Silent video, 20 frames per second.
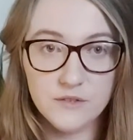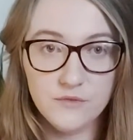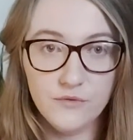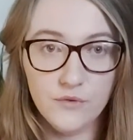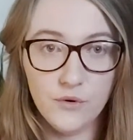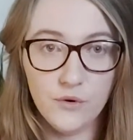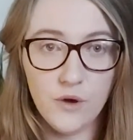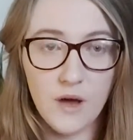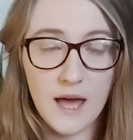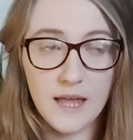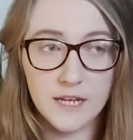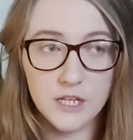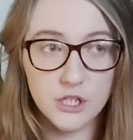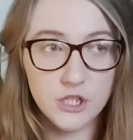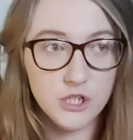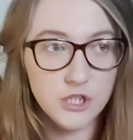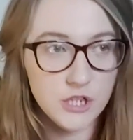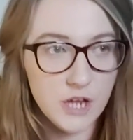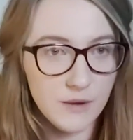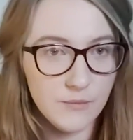for and a
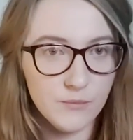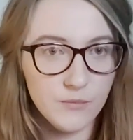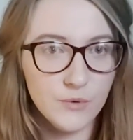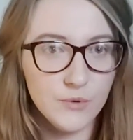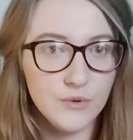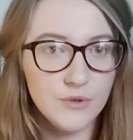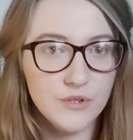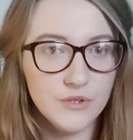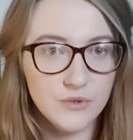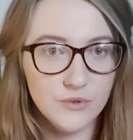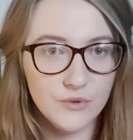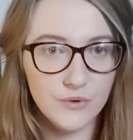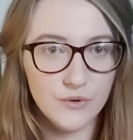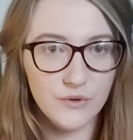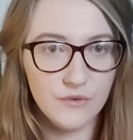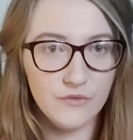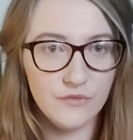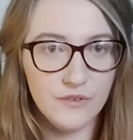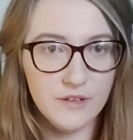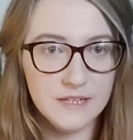general sort of